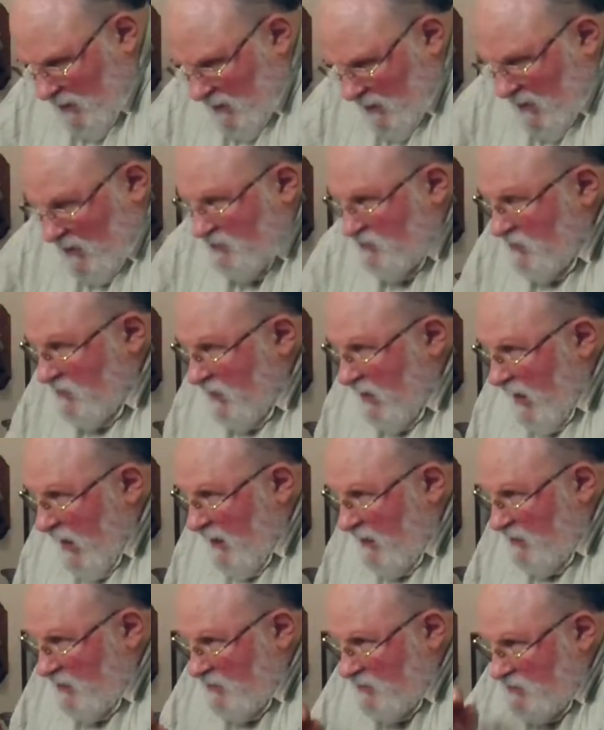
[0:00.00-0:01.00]
this
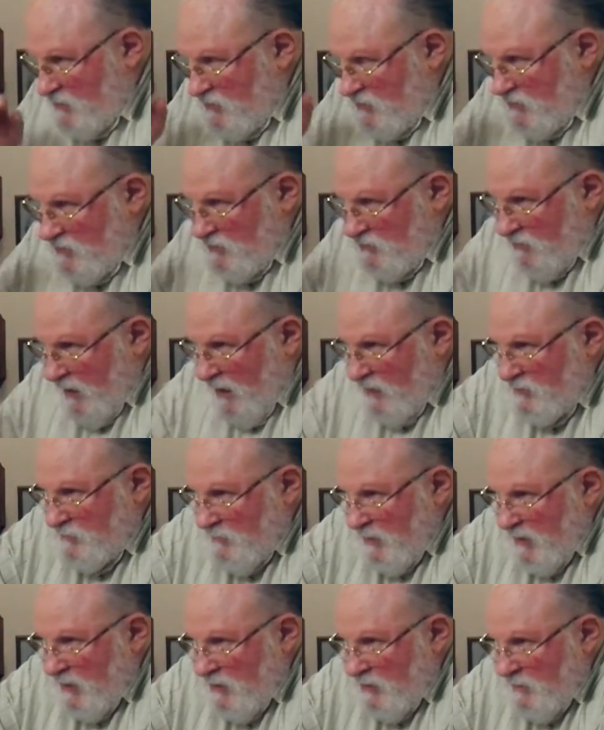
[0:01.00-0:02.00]
light is
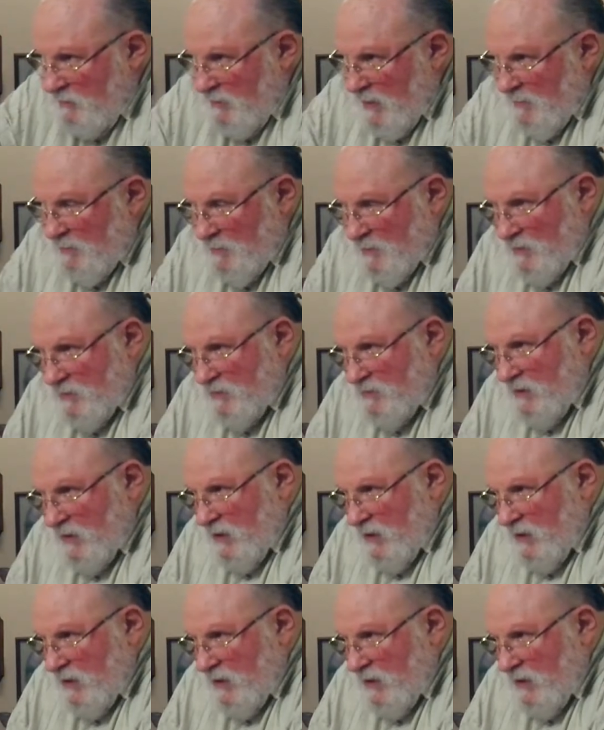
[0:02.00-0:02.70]
transmitted to people